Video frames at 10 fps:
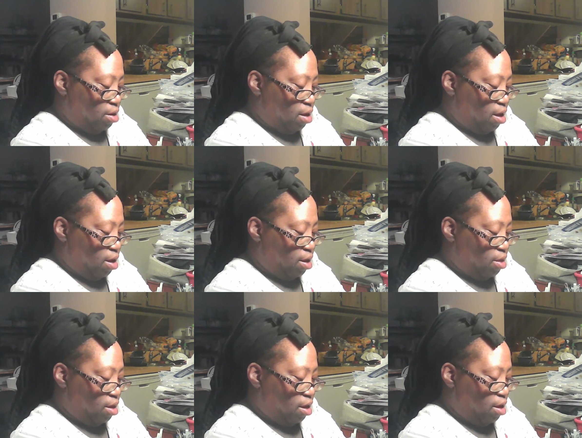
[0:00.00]

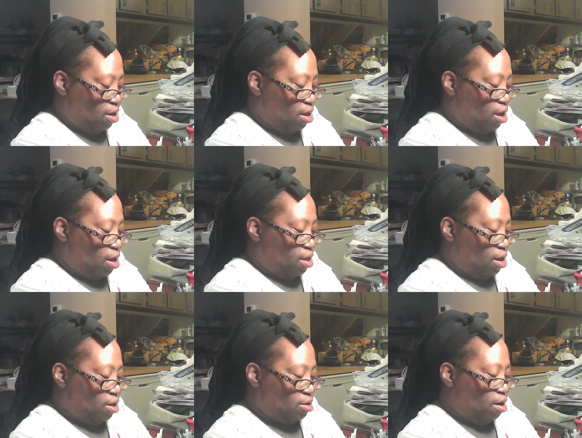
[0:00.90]
anything
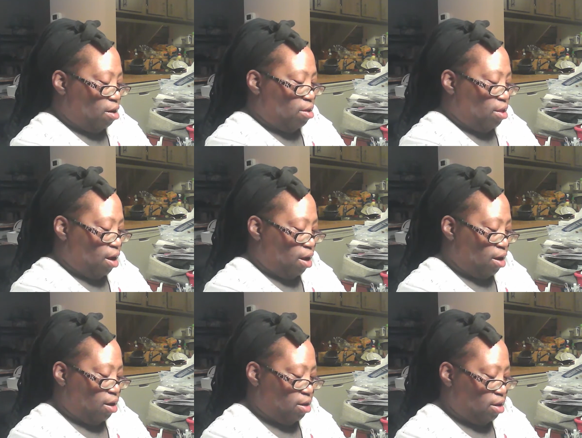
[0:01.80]
that's
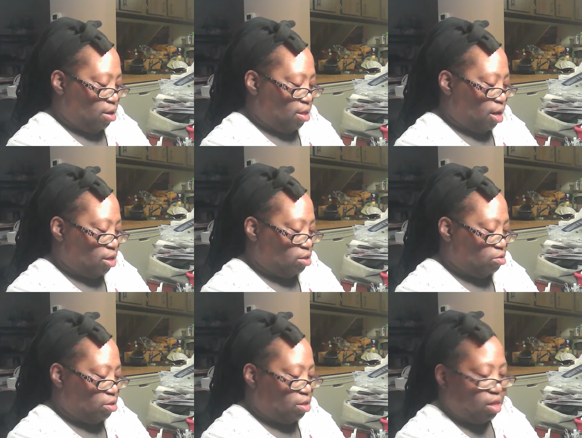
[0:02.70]
online and that sort
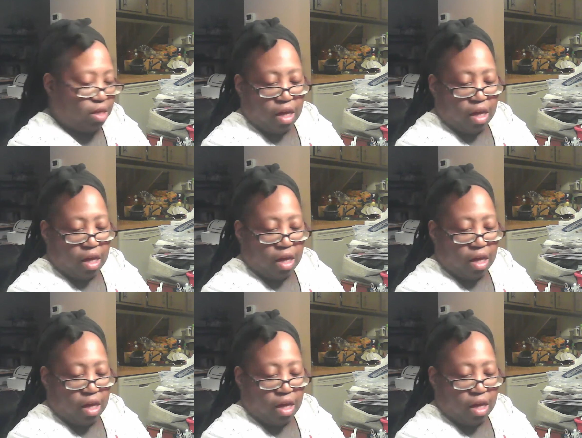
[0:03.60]
of thing.